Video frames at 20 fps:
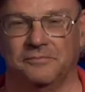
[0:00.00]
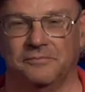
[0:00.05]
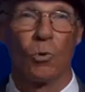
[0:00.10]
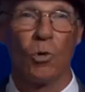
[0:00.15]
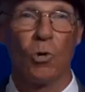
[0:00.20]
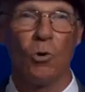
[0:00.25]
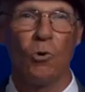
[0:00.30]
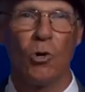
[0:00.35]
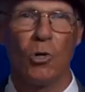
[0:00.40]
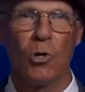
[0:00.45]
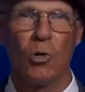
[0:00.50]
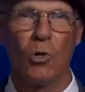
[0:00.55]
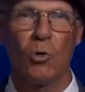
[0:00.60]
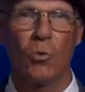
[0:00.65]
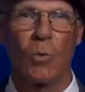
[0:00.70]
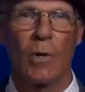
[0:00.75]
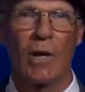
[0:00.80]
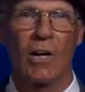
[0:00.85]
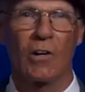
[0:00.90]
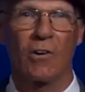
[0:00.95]

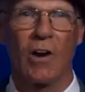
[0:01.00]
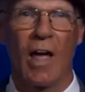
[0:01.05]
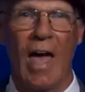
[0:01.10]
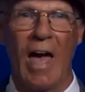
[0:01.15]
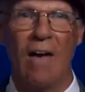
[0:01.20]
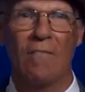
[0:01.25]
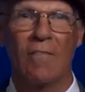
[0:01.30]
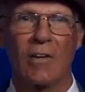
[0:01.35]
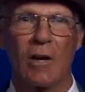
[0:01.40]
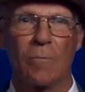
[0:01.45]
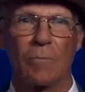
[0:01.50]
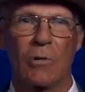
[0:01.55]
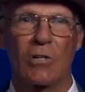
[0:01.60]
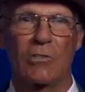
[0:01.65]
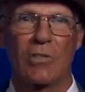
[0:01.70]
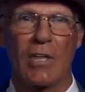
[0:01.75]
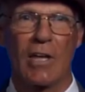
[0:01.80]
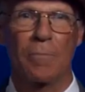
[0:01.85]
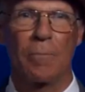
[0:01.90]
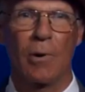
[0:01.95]
Woohoo, we are having a
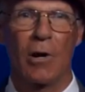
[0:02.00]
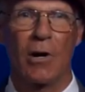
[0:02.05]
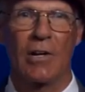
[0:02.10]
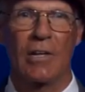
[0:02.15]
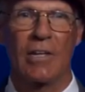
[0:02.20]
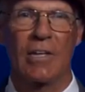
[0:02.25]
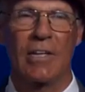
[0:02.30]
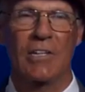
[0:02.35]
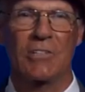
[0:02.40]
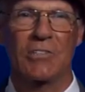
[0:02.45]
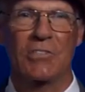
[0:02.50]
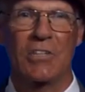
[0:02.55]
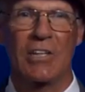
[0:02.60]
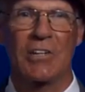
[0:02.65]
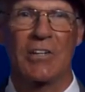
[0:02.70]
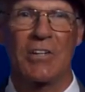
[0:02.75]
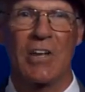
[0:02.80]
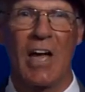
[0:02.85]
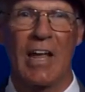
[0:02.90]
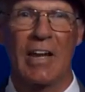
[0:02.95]
birthday party. It's the
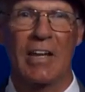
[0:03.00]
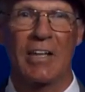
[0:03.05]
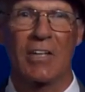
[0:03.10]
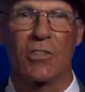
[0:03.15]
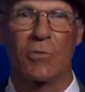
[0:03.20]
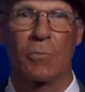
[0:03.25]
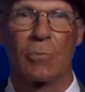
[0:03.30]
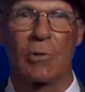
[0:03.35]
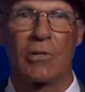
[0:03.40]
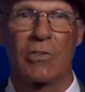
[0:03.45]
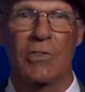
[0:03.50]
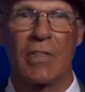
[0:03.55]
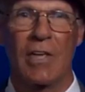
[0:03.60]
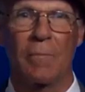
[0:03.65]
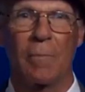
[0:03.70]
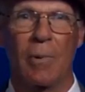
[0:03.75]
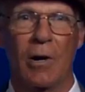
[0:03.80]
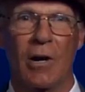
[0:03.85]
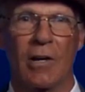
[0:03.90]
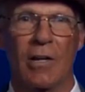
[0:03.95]
90th
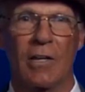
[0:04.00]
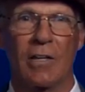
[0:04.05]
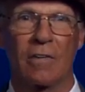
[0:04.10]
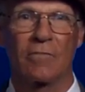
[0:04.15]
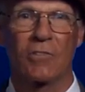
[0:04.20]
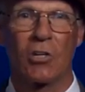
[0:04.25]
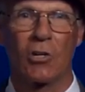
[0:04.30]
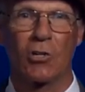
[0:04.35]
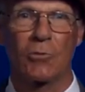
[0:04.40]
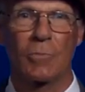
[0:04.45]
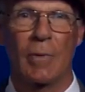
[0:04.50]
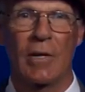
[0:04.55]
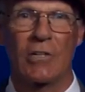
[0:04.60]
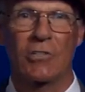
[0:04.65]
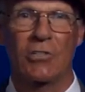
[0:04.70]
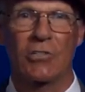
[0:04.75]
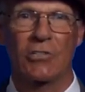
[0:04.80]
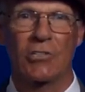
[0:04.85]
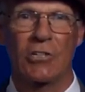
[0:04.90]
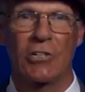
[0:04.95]
birthday party of
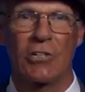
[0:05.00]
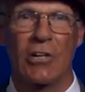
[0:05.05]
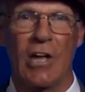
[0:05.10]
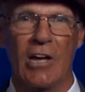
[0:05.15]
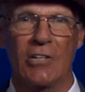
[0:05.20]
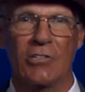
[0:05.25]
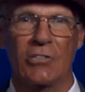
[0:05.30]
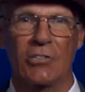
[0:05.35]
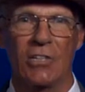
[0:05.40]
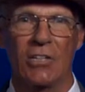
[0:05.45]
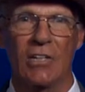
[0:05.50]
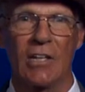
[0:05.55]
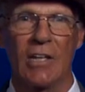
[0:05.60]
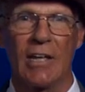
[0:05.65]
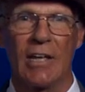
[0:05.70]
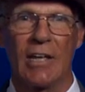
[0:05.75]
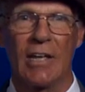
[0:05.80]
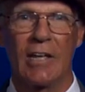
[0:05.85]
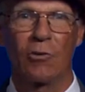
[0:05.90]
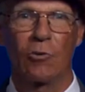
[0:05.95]
Toastmasters International.
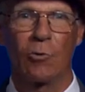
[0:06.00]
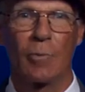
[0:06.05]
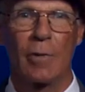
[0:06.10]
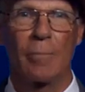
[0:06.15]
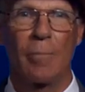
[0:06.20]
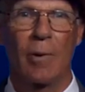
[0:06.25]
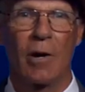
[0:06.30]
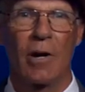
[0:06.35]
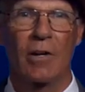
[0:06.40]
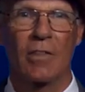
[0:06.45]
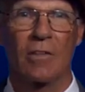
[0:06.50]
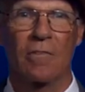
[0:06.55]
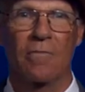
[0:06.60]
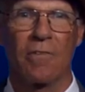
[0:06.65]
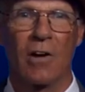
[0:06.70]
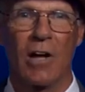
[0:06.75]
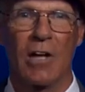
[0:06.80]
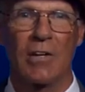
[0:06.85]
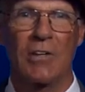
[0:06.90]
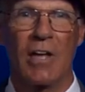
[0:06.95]
It will be part of the
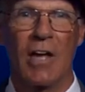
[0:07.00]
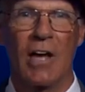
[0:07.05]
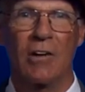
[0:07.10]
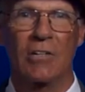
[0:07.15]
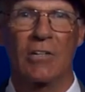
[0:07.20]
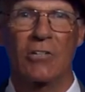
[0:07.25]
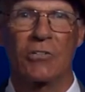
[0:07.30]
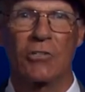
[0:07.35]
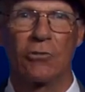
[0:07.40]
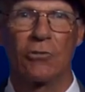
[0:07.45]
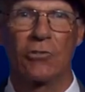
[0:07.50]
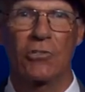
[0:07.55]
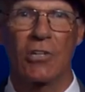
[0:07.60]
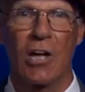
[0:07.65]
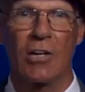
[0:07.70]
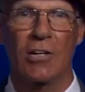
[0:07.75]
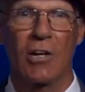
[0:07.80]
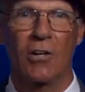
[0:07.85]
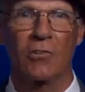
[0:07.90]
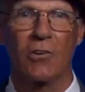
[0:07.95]
fun down in
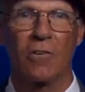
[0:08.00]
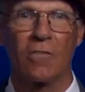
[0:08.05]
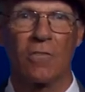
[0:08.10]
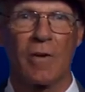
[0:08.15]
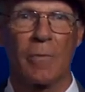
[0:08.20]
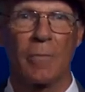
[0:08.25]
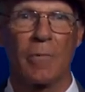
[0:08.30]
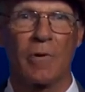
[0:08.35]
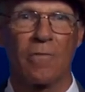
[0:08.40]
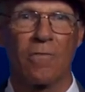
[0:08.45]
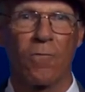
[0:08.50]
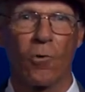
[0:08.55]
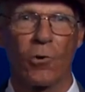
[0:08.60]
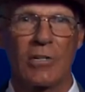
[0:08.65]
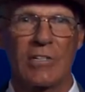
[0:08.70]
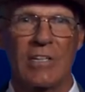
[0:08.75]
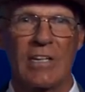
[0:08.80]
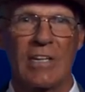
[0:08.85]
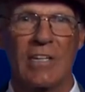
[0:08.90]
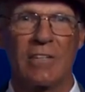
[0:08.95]
Tucson on November
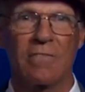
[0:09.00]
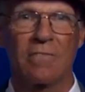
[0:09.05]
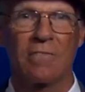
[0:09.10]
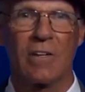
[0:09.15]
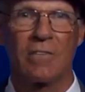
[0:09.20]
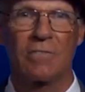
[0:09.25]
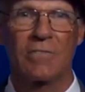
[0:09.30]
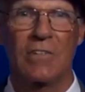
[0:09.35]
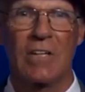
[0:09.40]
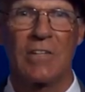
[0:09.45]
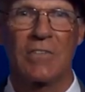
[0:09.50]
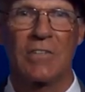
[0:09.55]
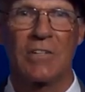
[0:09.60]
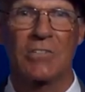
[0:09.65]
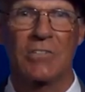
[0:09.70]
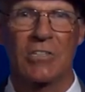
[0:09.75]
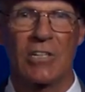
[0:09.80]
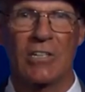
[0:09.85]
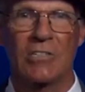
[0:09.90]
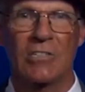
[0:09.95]
14th, 15th,
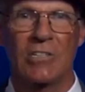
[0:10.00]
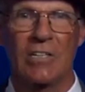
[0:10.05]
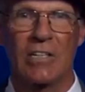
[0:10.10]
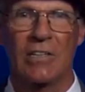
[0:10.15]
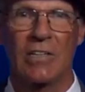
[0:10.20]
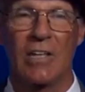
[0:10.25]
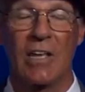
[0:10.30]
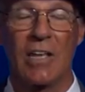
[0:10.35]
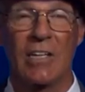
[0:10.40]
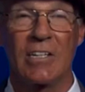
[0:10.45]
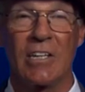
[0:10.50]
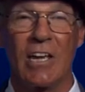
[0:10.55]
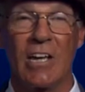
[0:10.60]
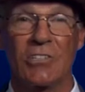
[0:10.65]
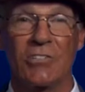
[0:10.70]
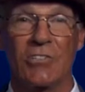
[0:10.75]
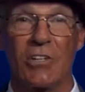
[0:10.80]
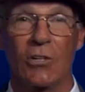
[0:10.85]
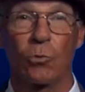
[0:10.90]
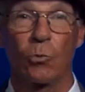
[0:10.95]
and 16th.
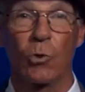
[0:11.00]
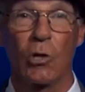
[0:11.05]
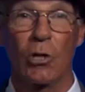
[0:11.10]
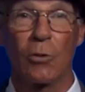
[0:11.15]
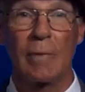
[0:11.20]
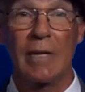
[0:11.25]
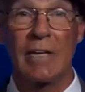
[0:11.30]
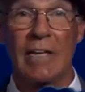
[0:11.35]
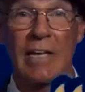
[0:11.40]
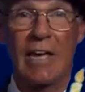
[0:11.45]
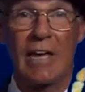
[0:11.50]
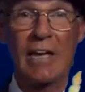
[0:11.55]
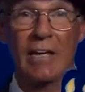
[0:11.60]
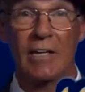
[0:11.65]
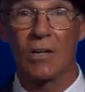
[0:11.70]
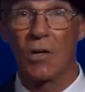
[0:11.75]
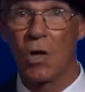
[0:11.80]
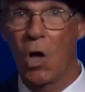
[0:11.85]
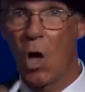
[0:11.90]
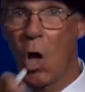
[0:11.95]
Yes, there will be cake.